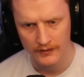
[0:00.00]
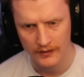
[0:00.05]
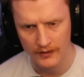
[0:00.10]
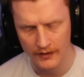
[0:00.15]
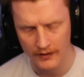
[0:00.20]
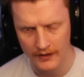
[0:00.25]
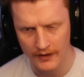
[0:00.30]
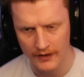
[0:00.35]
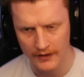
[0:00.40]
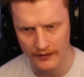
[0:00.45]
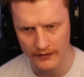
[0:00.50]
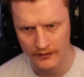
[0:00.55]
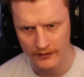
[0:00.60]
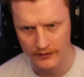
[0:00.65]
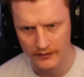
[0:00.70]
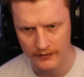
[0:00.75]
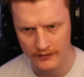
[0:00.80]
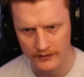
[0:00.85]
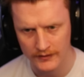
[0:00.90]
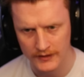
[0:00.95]
Okay.
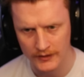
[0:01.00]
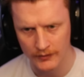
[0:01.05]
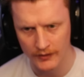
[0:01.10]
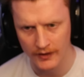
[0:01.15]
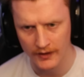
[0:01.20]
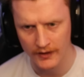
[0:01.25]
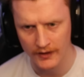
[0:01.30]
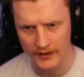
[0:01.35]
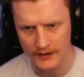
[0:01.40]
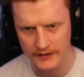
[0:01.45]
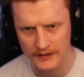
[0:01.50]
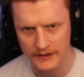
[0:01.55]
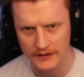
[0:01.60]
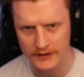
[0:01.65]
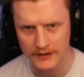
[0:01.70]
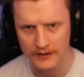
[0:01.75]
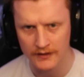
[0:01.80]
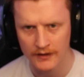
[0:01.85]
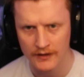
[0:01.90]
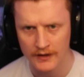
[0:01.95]
So we're going to listen
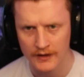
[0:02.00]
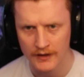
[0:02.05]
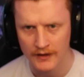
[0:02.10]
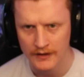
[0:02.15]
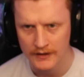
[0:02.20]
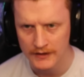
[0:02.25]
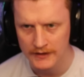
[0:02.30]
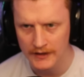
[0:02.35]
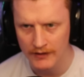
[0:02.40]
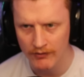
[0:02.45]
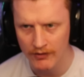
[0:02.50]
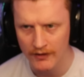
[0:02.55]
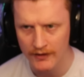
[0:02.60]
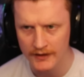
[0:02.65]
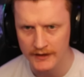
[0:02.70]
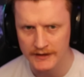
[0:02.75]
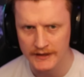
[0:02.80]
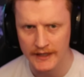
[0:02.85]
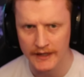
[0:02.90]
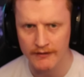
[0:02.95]
to... Several of
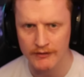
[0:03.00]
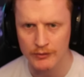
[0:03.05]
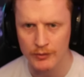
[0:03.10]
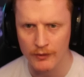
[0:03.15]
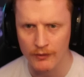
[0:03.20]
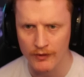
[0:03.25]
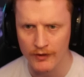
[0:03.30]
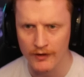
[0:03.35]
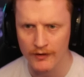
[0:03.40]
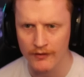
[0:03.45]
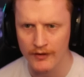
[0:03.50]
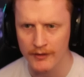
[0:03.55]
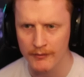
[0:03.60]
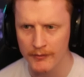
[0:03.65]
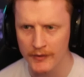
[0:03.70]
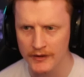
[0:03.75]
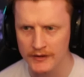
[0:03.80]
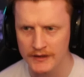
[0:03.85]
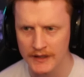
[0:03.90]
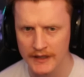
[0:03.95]
these tapes were recovered. In
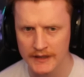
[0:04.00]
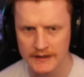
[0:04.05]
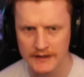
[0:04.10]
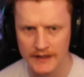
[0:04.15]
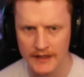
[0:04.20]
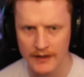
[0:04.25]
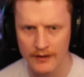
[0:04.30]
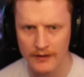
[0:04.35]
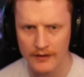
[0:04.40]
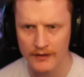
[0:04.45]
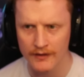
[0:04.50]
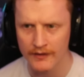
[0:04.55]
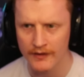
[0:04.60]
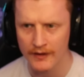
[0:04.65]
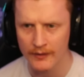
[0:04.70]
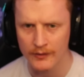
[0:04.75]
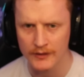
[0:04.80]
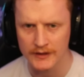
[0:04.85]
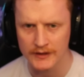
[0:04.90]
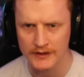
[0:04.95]
most cases,
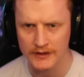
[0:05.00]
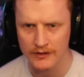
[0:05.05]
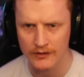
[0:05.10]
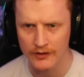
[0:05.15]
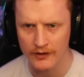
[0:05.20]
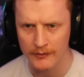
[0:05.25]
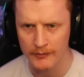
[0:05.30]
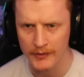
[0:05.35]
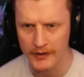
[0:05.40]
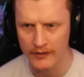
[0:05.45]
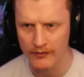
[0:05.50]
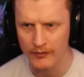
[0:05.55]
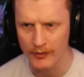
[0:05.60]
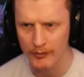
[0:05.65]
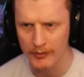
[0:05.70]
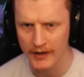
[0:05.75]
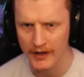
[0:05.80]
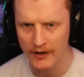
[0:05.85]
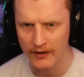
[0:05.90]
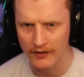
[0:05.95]
they were distorted beyond
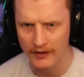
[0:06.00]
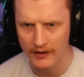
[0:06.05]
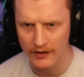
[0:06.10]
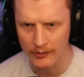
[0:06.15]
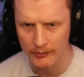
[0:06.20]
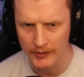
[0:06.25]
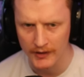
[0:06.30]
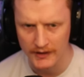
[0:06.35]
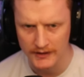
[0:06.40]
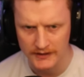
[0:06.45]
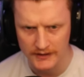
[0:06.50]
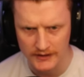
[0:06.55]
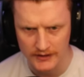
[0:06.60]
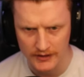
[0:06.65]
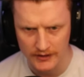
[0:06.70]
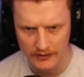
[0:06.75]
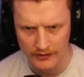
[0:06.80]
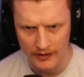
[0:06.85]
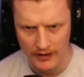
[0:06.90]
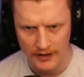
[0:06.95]
repair and cannot be listened
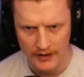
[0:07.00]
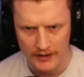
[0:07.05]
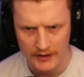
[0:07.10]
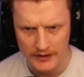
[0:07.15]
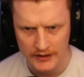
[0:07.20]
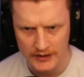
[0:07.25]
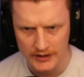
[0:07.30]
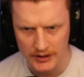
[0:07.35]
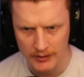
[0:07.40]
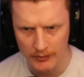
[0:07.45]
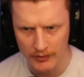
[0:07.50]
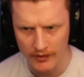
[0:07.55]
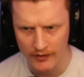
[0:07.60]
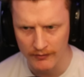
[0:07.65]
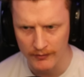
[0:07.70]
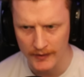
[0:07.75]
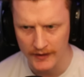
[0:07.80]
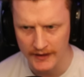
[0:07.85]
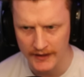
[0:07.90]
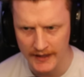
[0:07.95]
to. Some were
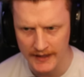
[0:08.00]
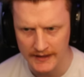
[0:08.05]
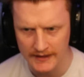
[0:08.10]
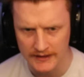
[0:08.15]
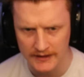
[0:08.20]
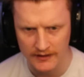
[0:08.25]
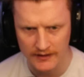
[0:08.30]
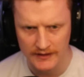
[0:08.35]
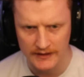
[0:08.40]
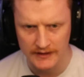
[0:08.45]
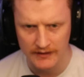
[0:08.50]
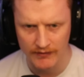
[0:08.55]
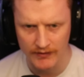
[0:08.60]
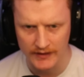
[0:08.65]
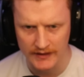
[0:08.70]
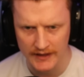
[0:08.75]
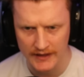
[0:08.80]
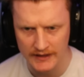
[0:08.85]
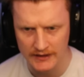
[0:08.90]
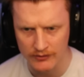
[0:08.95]
of mundane
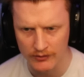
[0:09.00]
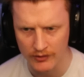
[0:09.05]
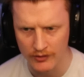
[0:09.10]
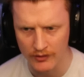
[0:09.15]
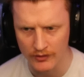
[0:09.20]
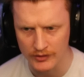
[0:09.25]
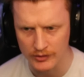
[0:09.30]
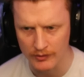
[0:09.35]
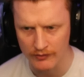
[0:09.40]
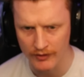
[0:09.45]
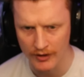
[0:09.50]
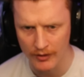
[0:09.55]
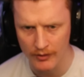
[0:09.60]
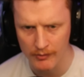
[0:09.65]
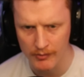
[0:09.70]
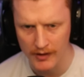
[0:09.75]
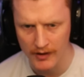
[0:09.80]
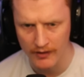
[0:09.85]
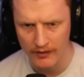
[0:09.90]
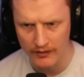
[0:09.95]
scientific data recordings with no
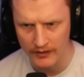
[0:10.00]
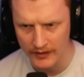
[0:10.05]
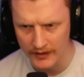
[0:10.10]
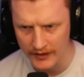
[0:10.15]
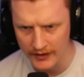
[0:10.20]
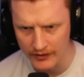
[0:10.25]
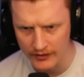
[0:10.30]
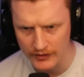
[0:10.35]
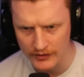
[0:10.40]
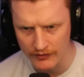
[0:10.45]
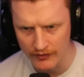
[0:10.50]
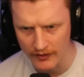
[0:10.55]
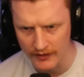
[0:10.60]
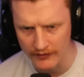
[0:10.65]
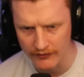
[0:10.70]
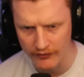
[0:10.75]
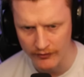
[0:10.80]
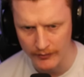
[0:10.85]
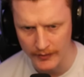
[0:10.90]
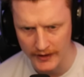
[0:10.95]
apparently useful
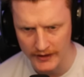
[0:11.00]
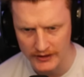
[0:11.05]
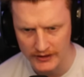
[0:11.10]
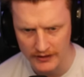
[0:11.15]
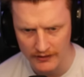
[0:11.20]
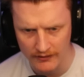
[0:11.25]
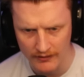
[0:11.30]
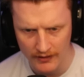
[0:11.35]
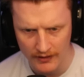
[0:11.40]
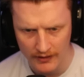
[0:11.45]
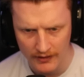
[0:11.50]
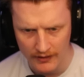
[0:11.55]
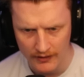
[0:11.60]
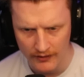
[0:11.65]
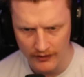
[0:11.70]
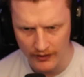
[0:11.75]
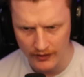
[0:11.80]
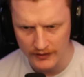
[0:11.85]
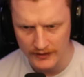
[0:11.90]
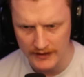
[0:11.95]
information.
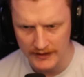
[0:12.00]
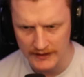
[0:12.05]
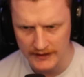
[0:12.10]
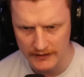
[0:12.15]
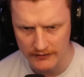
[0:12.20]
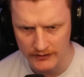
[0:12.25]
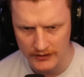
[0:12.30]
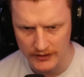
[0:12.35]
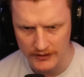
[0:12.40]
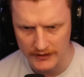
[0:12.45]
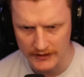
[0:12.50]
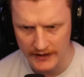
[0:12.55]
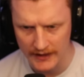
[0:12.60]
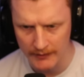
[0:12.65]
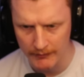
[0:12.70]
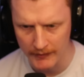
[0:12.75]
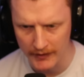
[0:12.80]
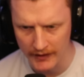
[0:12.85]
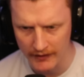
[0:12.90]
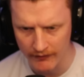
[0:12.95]
Those that seem to
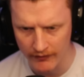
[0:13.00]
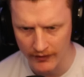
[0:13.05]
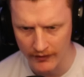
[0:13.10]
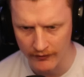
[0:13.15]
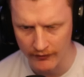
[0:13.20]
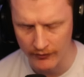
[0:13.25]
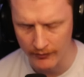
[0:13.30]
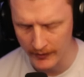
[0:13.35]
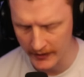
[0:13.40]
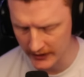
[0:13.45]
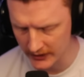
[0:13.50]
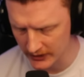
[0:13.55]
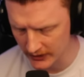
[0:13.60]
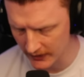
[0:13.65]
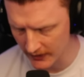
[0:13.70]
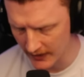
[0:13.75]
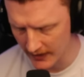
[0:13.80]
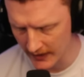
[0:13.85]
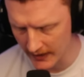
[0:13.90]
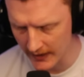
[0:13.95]
contain meaningful
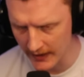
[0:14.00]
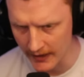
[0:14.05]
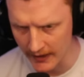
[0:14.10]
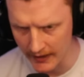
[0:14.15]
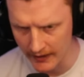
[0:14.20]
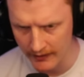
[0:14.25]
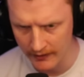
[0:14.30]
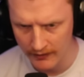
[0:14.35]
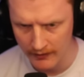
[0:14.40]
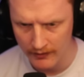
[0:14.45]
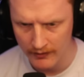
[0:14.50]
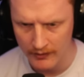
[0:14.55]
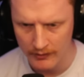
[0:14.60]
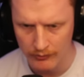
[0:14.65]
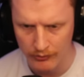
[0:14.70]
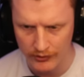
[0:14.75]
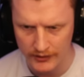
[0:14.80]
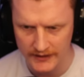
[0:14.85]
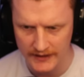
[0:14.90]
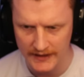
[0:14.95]
information are
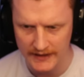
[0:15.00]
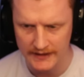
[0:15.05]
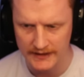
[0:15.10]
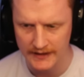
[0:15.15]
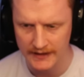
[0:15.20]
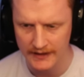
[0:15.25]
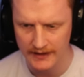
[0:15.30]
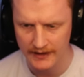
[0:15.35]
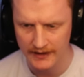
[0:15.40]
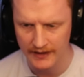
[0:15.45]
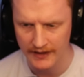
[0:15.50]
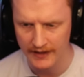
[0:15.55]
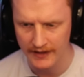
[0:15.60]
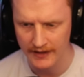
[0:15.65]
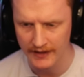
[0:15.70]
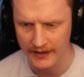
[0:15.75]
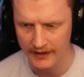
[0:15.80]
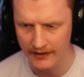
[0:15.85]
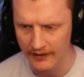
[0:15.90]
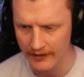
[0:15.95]
presented
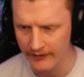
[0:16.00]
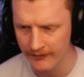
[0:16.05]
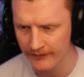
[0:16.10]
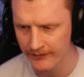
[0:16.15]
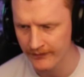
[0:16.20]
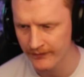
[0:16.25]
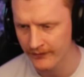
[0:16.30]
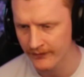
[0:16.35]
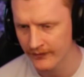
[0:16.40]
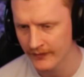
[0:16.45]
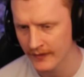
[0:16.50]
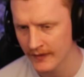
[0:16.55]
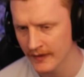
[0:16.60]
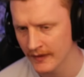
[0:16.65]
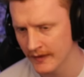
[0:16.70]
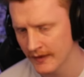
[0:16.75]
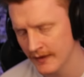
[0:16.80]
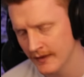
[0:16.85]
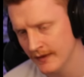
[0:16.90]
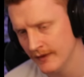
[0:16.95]
here.
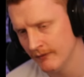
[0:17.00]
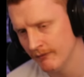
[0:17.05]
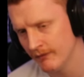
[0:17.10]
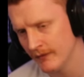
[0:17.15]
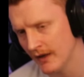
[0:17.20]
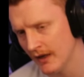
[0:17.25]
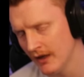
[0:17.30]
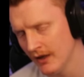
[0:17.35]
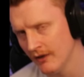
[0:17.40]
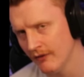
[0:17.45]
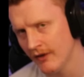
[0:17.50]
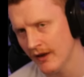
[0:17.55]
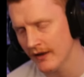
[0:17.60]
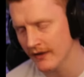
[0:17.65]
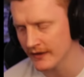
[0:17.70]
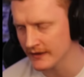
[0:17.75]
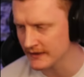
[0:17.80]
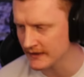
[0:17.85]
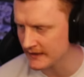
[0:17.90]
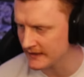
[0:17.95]
I love how
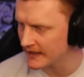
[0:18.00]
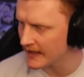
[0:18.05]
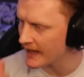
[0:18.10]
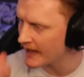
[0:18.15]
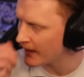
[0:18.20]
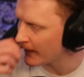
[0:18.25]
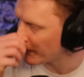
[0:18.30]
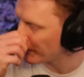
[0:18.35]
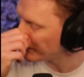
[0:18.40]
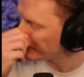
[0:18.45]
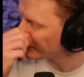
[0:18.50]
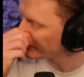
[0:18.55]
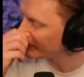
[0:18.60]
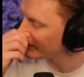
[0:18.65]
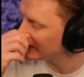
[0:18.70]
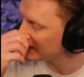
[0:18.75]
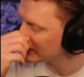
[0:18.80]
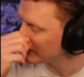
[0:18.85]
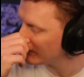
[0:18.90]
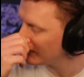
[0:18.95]
this is set out.
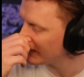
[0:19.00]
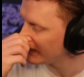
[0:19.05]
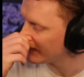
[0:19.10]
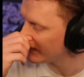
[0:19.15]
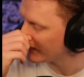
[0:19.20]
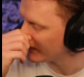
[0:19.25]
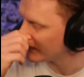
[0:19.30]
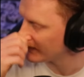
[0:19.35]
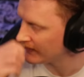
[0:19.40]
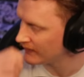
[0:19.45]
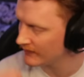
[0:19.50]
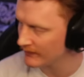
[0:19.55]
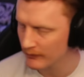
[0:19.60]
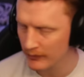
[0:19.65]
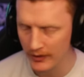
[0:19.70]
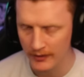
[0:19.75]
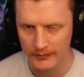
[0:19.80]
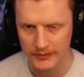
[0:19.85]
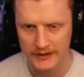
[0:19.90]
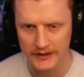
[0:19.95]
It's really good.
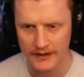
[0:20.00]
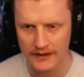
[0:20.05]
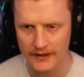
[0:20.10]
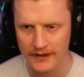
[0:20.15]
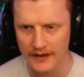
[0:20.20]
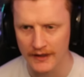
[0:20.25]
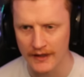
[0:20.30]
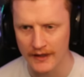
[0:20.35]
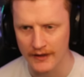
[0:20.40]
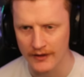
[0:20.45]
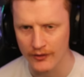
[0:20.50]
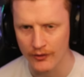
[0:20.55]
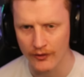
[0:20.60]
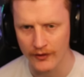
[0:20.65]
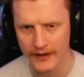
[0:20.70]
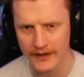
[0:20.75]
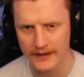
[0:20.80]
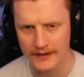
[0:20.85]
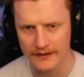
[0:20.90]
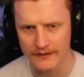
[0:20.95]
Props to the
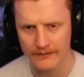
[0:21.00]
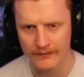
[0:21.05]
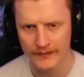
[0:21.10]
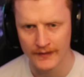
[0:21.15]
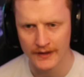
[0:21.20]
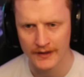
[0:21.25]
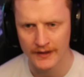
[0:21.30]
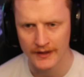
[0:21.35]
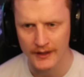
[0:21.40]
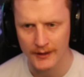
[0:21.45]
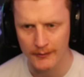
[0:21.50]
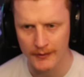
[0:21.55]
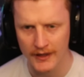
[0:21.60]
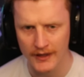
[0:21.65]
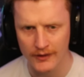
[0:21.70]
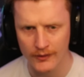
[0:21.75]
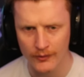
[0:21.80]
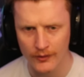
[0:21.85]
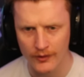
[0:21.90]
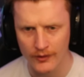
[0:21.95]
creator. The
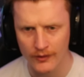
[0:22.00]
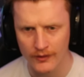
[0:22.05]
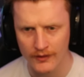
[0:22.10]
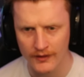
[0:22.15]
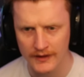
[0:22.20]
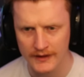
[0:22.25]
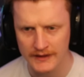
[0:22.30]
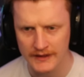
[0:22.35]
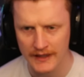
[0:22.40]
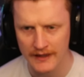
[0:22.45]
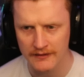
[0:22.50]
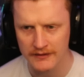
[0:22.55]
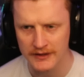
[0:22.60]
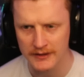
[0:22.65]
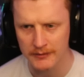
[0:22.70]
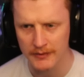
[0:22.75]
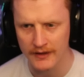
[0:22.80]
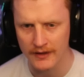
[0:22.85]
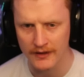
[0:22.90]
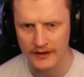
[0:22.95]
man who recorded these tapes
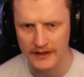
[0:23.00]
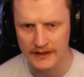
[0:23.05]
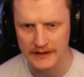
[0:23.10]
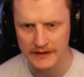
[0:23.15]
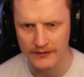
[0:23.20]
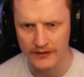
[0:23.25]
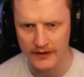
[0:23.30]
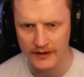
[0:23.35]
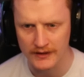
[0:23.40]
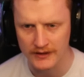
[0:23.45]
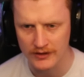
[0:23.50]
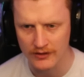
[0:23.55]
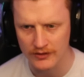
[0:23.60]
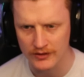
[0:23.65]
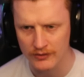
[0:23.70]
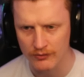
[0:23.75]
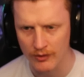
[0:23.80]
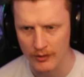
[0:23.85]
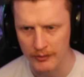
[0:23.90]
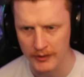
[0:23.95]
has been identified as
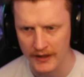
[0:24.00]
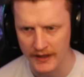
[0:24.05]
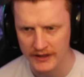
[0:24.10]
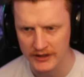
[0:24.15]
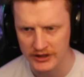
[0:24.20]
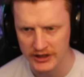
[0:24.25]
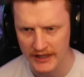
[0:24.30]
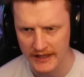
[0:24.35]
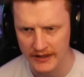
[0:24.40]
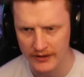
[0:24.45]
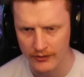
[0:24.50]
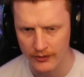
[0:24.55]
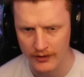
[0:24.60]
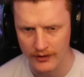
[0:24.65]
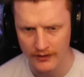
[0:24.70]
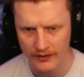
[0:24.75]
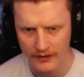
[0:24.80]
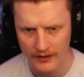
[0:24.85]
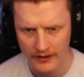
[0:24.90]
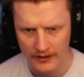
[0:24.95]
Dr. Robert
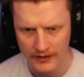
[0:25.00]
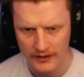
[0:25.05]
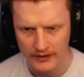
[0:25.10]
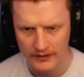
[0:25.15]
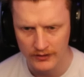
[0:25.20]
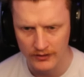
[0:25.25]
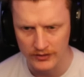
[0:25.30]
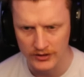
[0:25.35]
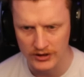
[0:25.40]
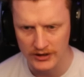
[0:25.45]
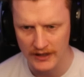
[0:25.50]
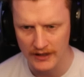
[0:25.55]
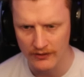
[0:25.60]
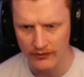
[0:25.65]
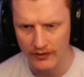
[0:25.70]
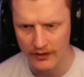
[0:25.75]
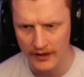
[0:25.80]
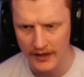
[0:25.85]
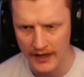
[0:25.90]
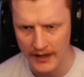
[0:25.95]
Chandra. Dr.
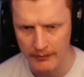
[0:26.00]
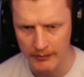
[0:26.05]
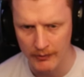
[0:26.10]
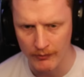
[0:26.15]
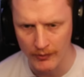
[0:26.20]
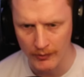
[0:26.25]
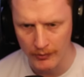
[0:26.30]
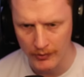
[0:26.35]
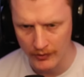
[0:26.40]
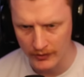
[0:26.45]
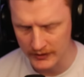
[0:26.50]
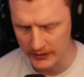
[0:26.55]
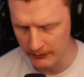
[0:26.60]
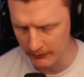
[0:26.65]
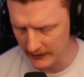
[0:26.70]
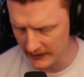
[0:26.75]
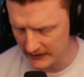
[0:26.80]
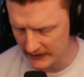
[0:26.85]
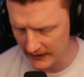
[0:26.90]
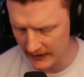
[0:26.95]
Chandra had been reported
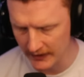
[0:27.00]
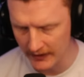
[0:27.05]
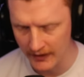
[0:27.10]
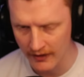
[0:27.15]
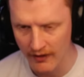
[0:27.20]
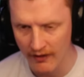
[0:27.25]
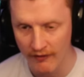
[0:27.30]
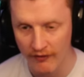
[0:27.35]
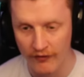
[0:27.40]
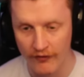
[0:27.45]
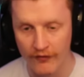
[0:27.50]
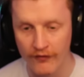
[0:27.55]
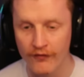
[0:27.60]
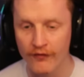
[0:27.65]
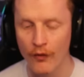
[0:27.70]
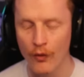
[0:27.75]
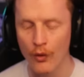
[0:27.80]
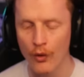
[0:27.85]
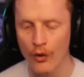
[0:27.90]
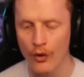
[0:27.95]
missing
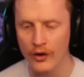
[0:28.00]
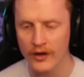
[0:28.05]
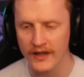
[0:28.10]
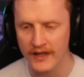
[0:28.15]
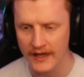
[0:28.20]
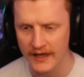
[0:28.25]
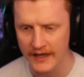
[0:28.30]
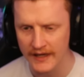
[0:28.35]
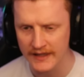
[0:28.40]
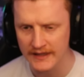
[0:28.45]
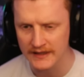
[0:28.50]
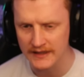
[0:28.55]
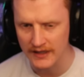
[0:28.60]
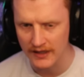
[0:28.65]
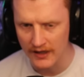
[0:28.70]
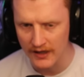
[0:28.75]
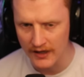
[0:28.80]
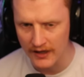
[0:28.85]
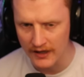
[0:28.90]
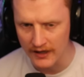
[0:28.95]
4 years
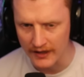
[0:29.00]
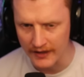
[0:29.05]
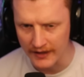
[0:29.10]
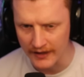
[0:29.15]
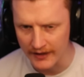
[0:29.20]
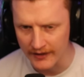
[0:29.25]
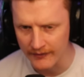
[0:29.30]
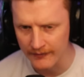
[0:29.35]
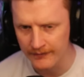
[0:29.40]
earlier.